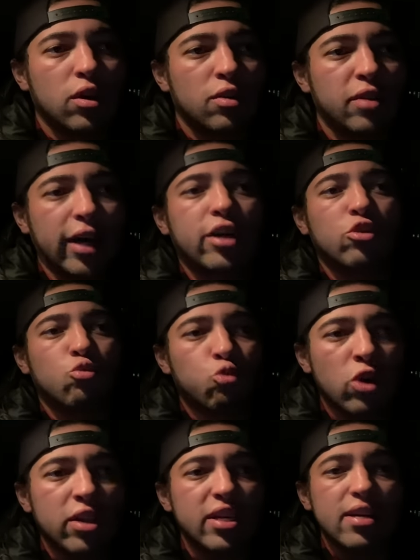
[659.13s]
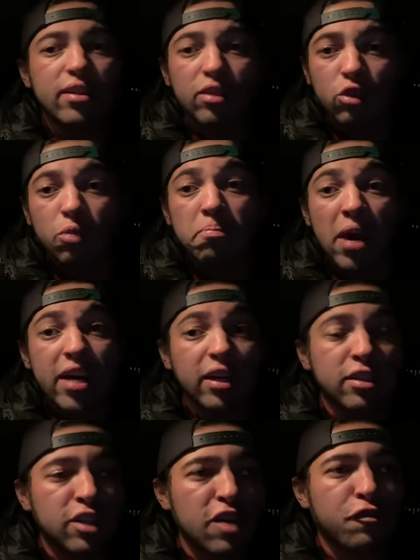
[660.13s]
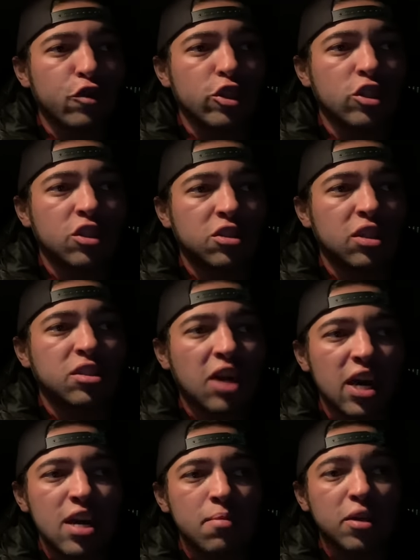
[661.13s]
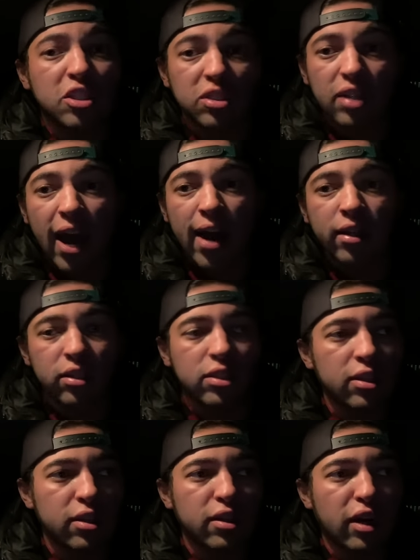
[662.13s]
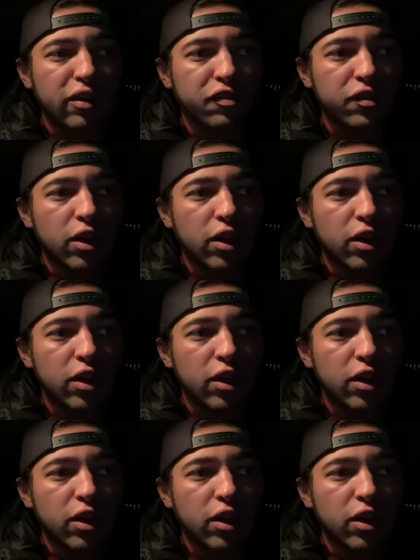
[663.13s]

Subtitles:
that could really make a difference, because the team is talented enough